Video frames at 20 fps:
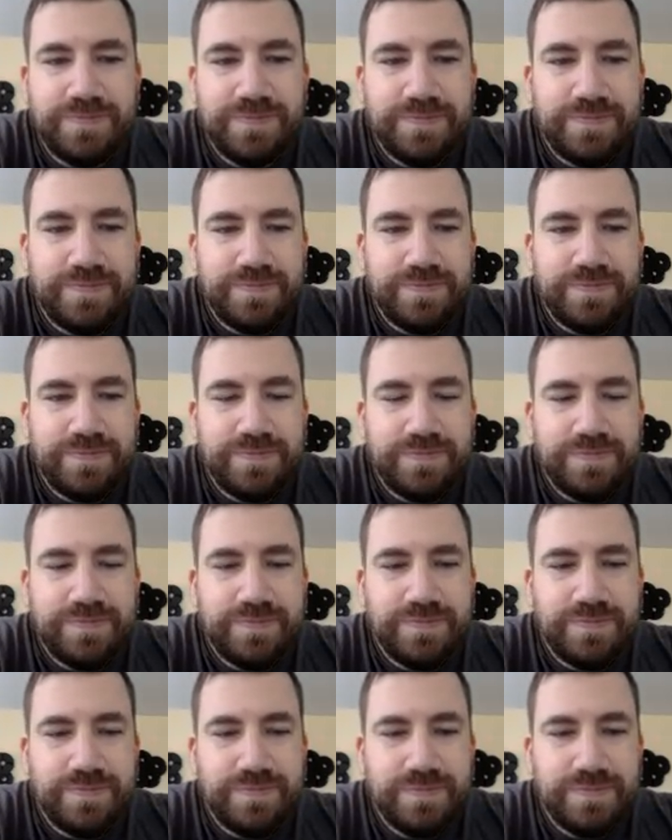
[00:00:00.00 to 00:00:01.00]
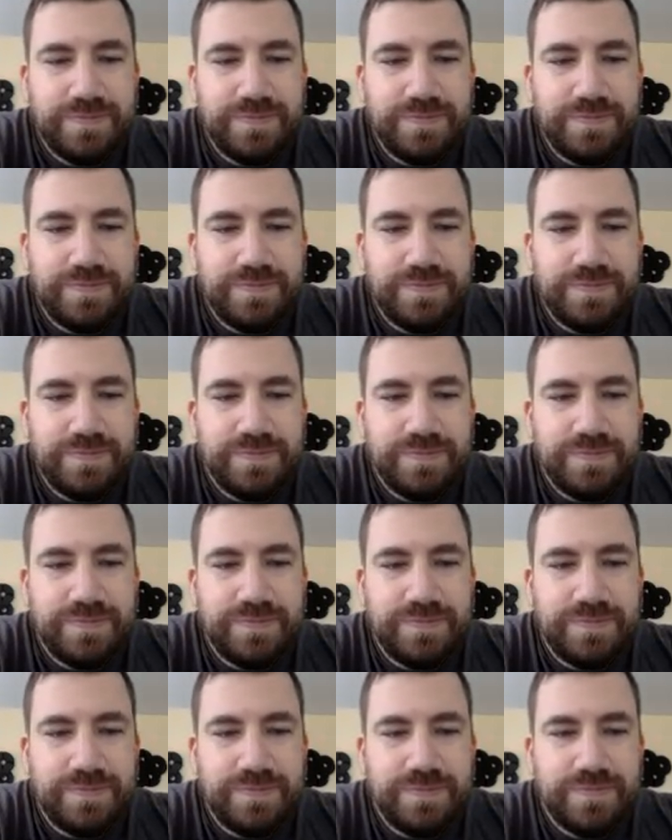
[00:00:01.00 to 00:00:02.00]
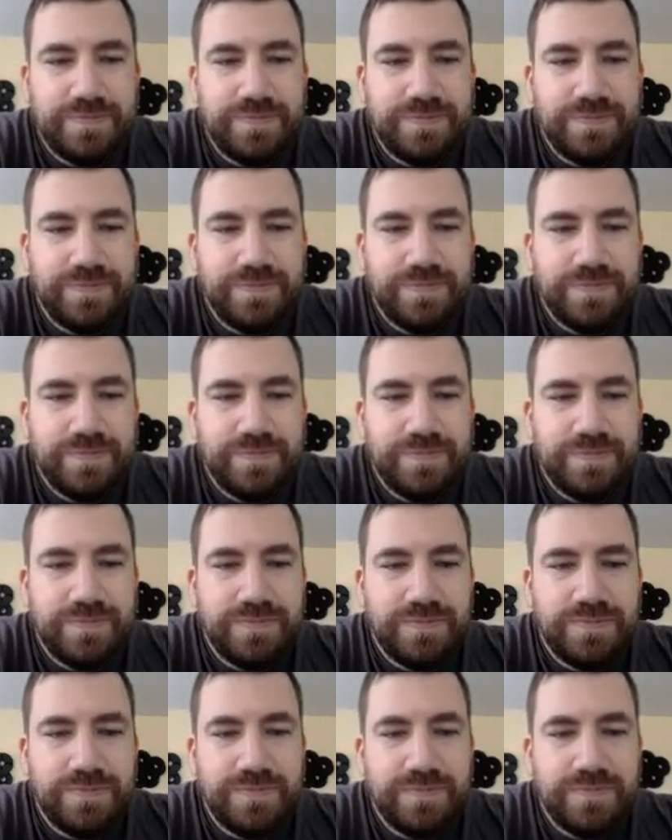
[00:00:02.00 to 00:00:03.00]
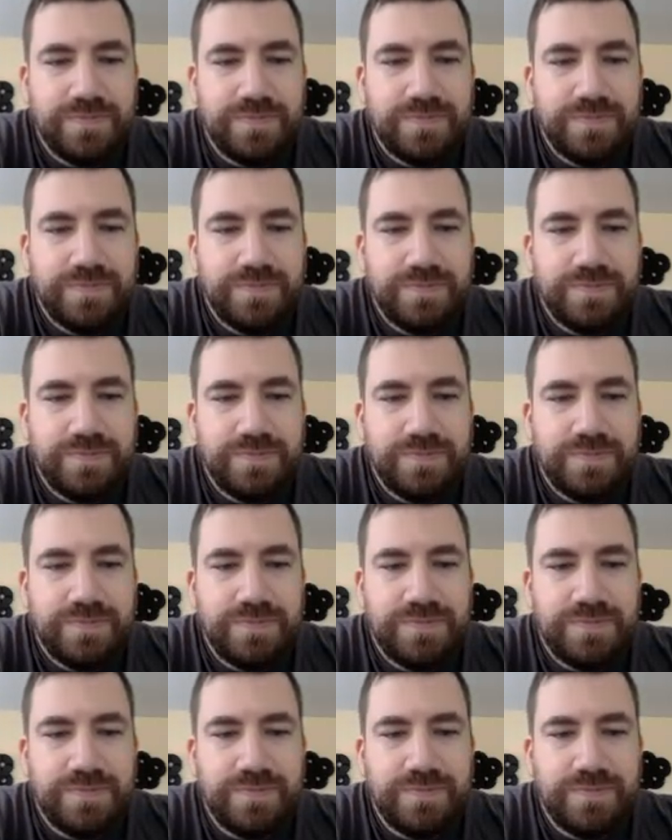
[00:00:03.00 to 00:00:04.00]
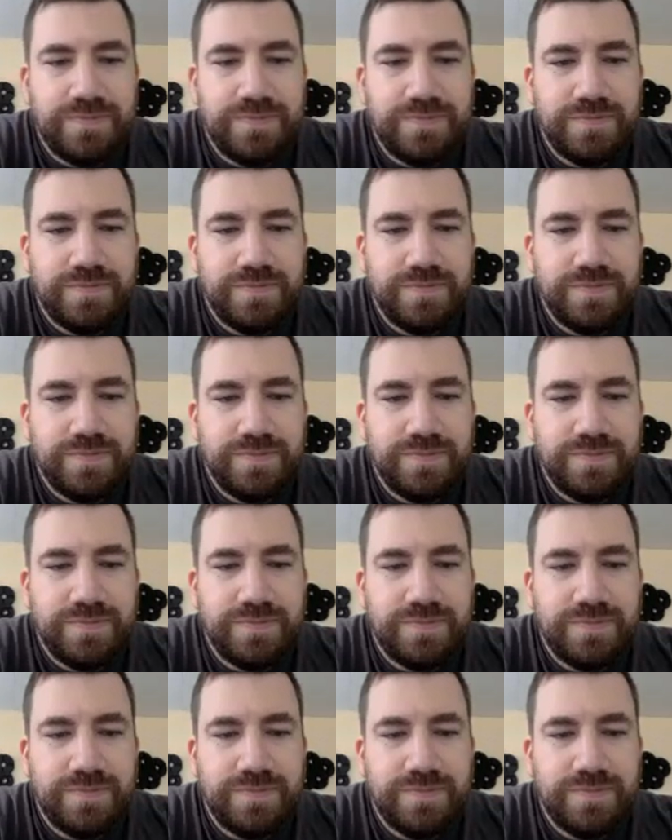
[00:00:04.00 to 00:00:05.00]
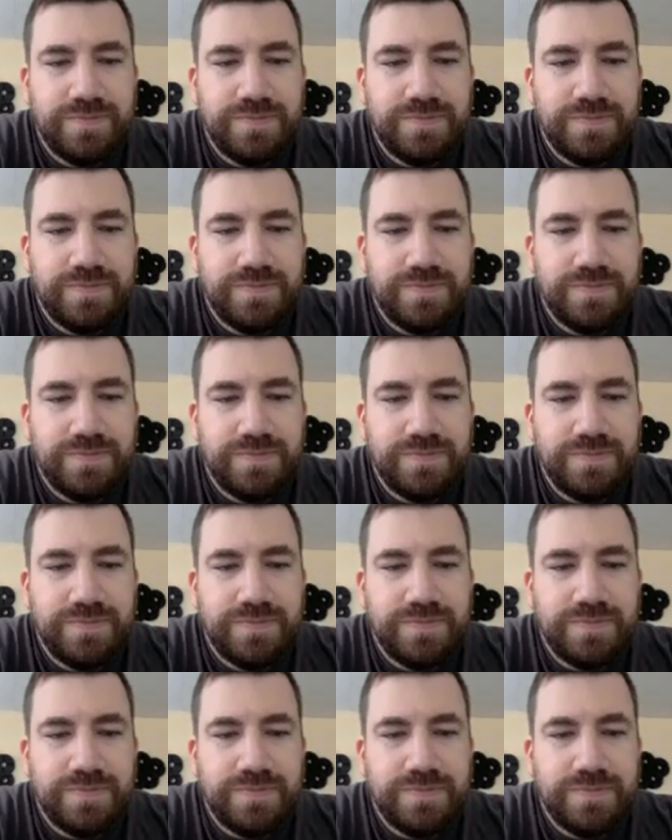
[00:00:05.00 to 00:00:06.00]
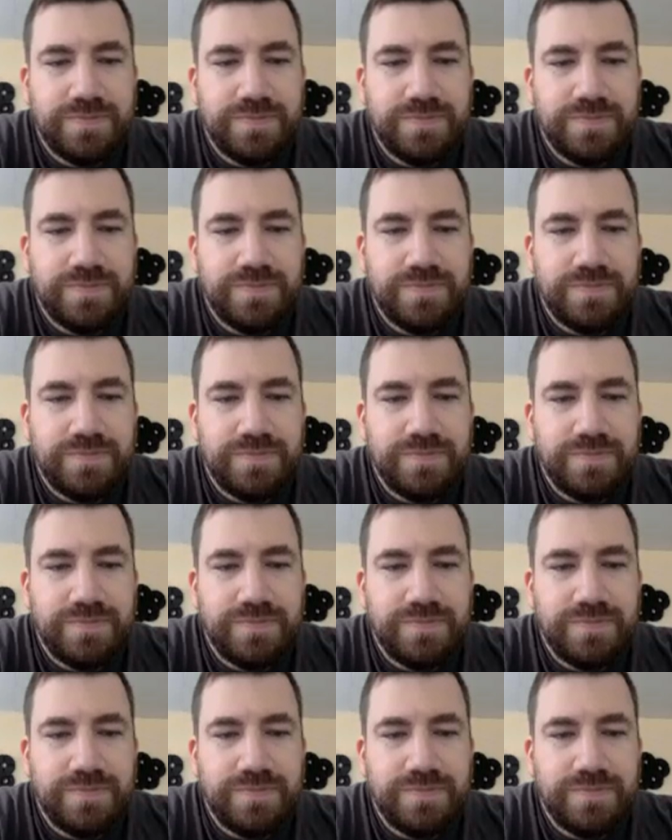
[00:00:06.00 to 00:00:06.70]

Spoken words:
(no one is talking)